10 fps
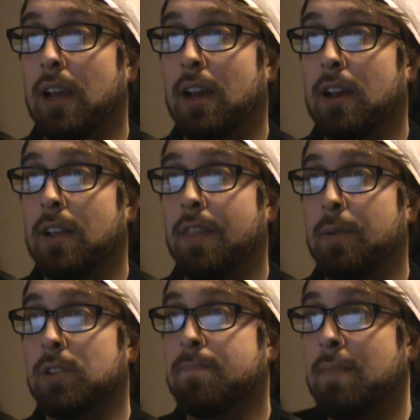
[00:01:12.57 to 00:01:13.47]

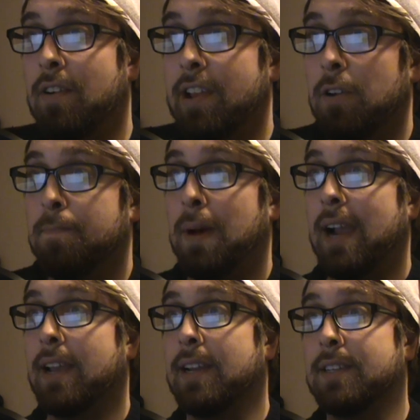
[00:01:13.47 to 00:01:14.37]
There was Mario
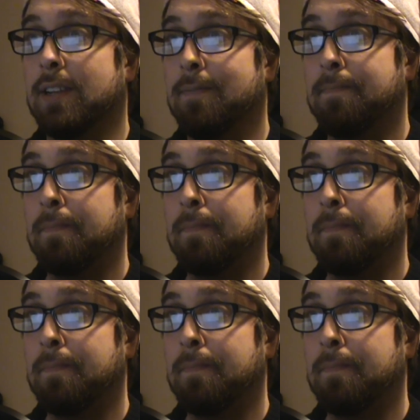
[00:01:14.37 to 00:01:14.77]
Packhazer.